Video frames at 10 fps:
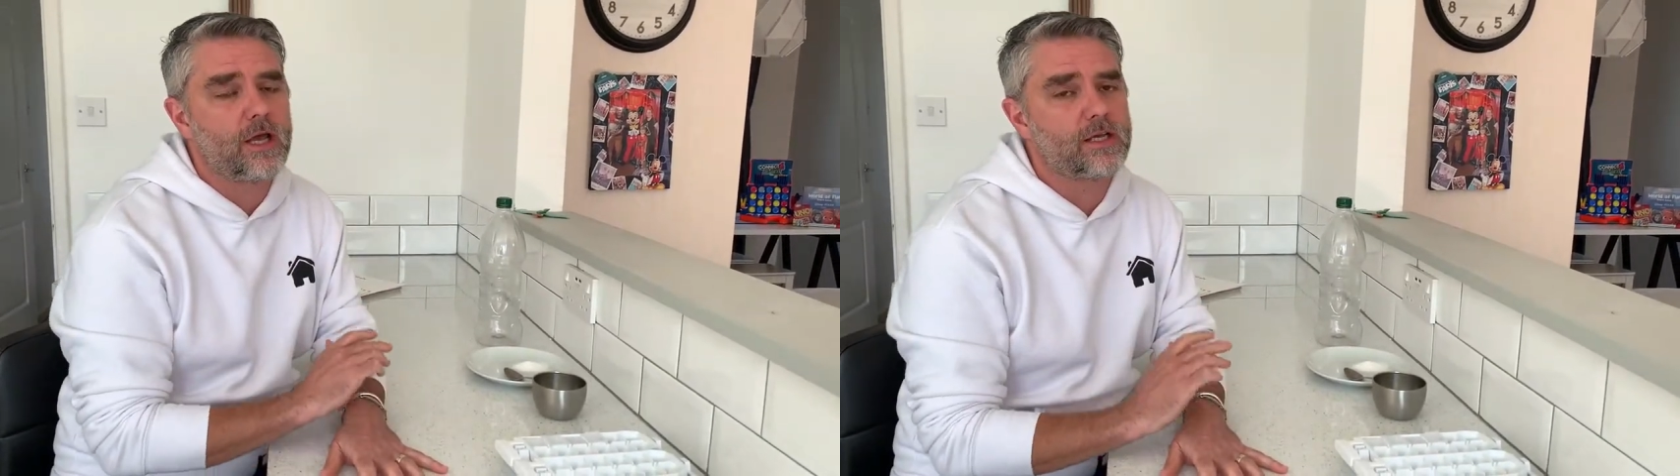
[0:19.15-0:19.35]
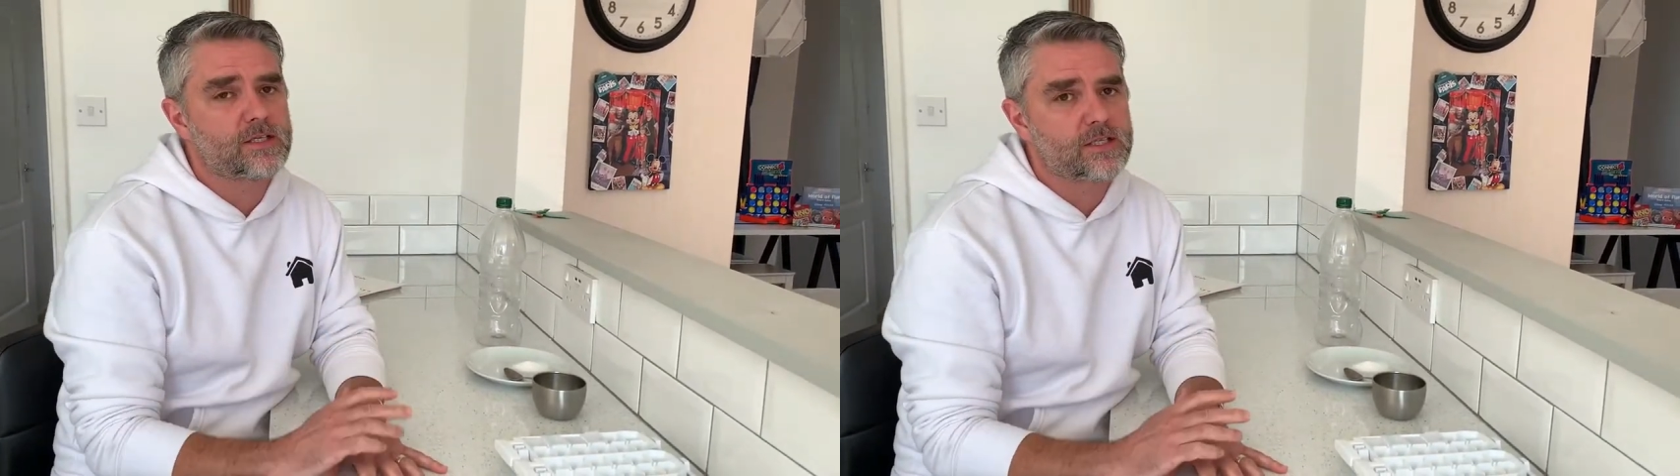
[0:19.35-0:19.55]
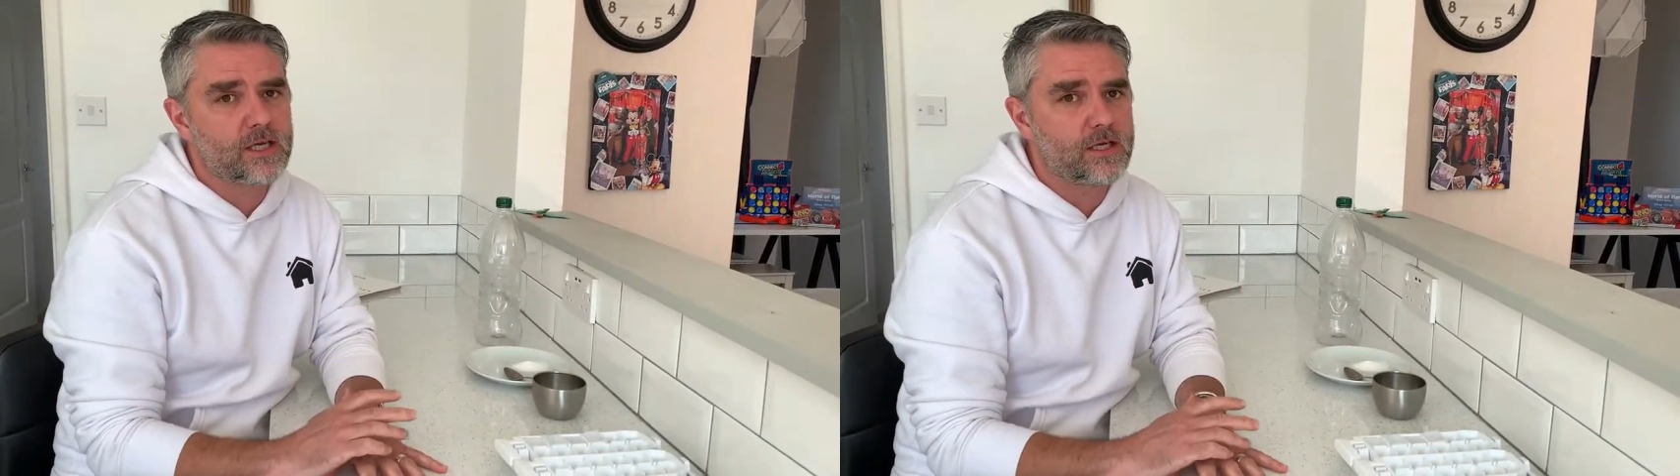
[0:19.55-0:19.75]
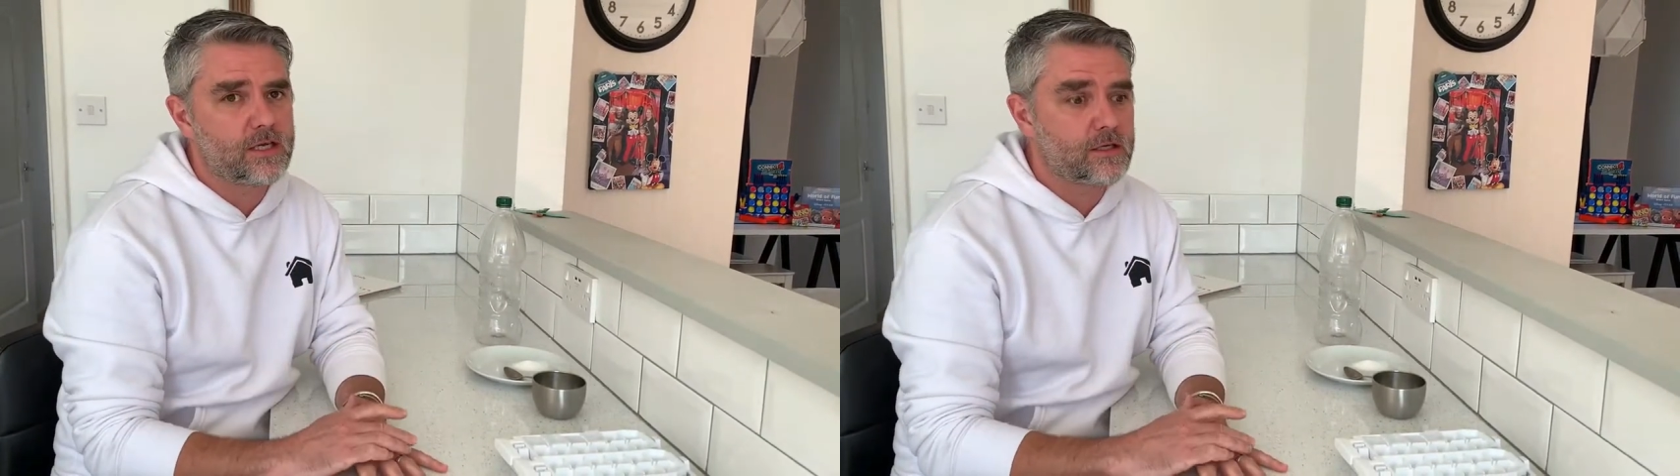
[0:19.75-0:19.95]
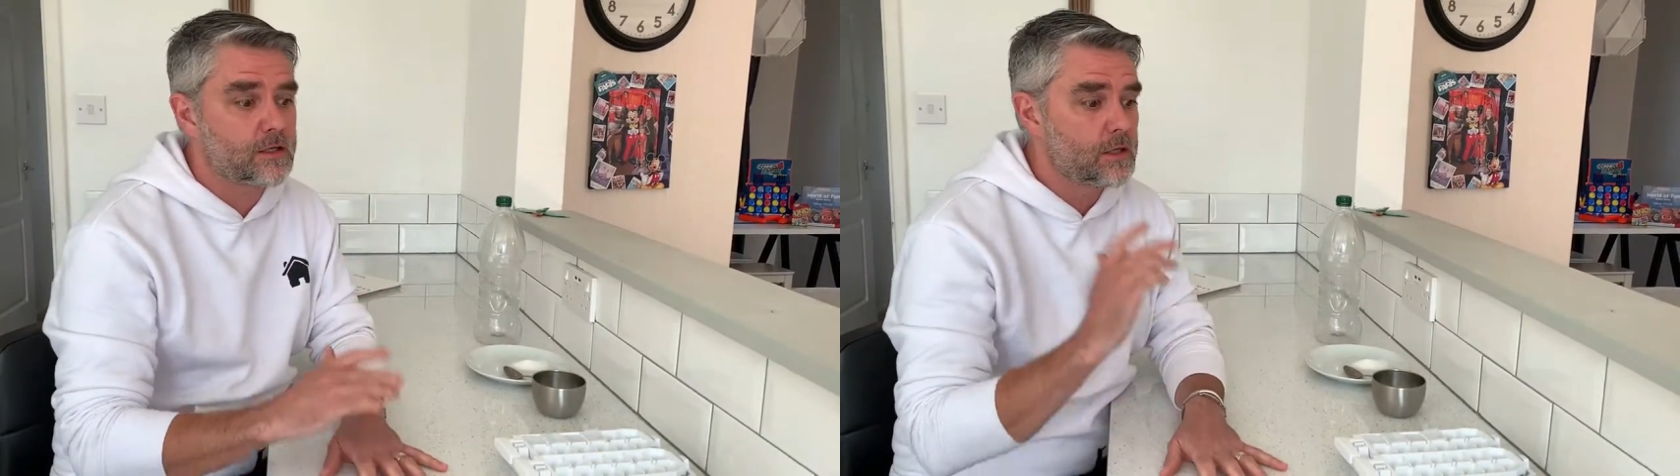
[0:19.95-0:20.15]

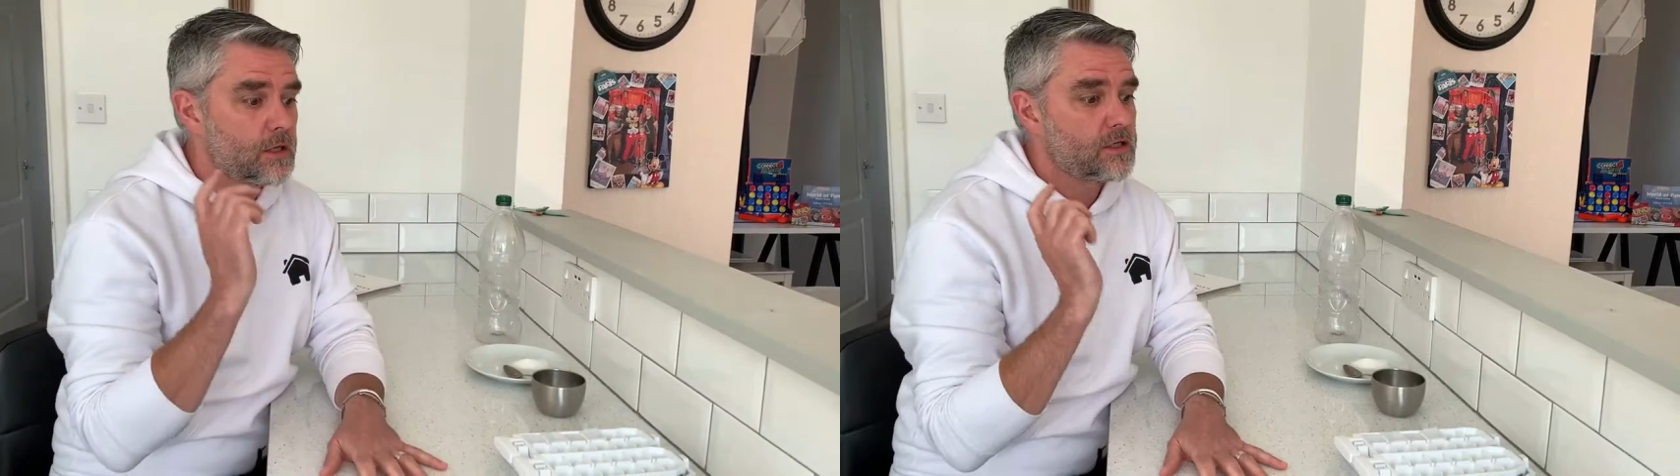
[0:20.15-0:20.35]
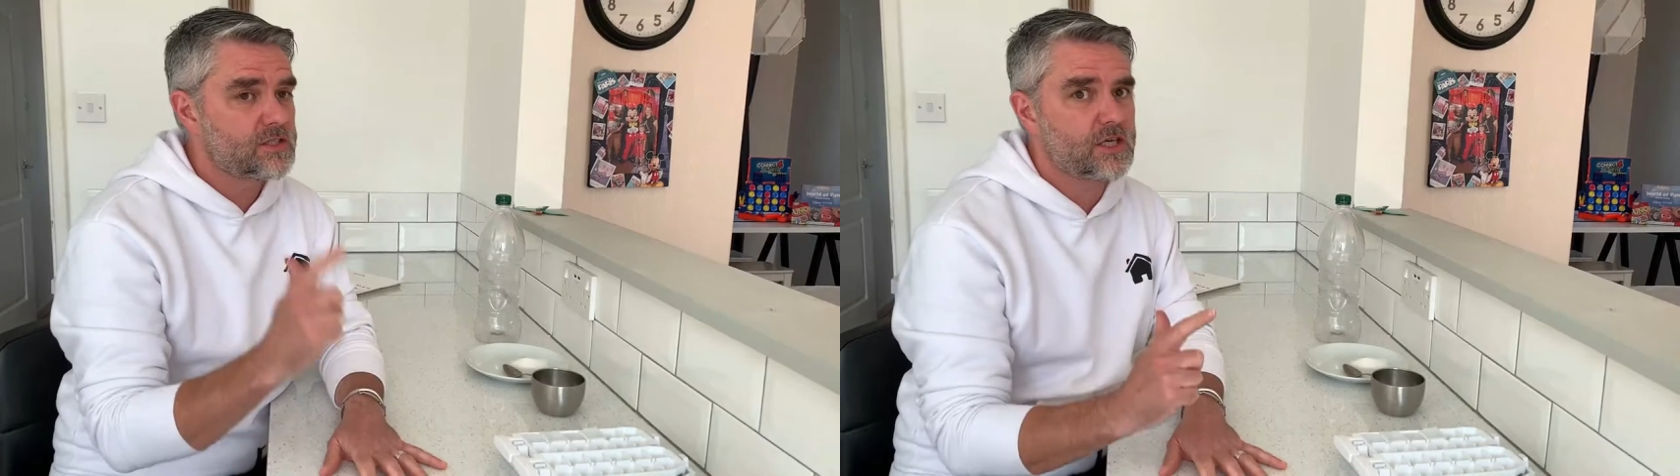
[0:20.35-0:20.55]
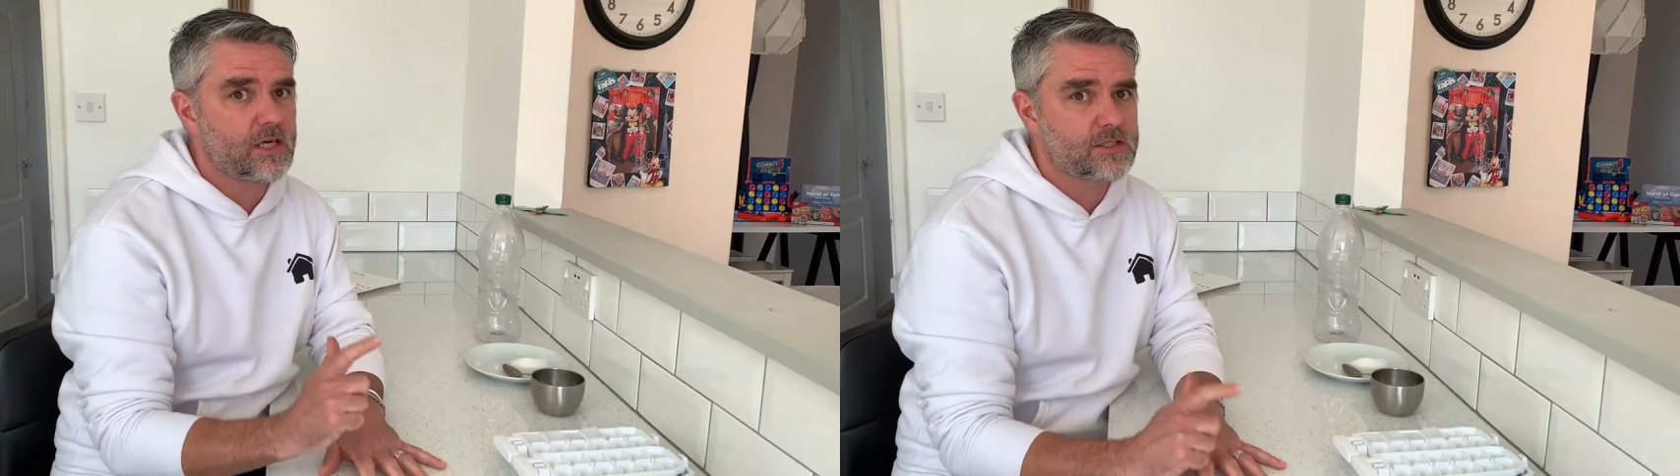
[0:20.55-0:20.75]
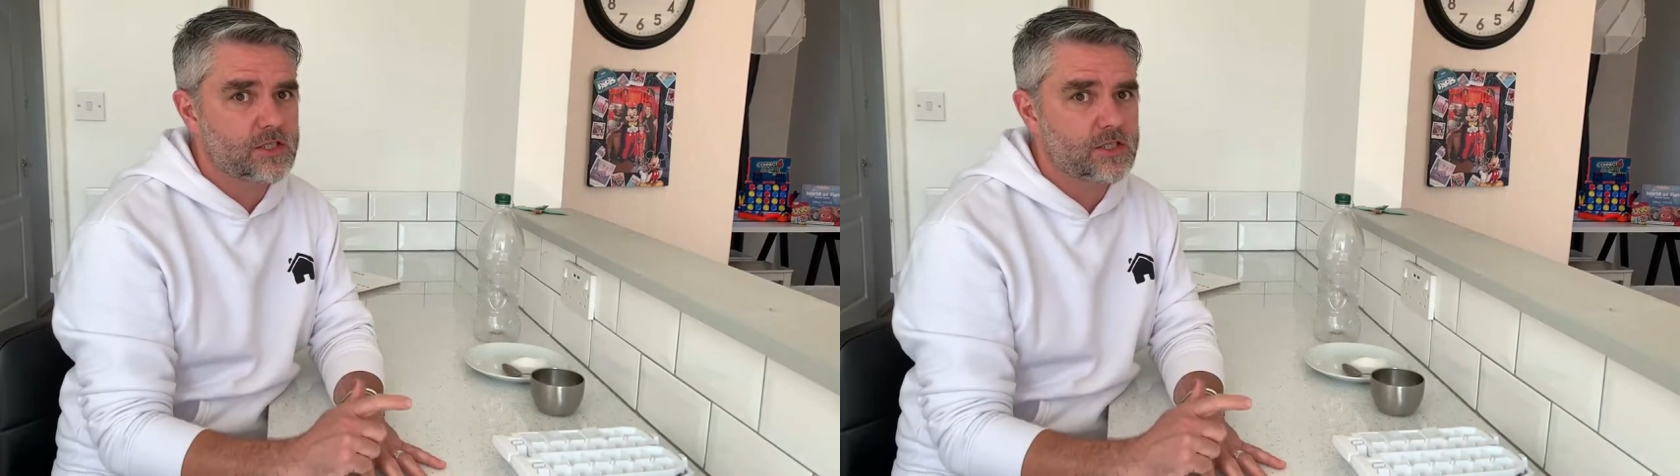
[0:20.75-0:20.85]
exciting science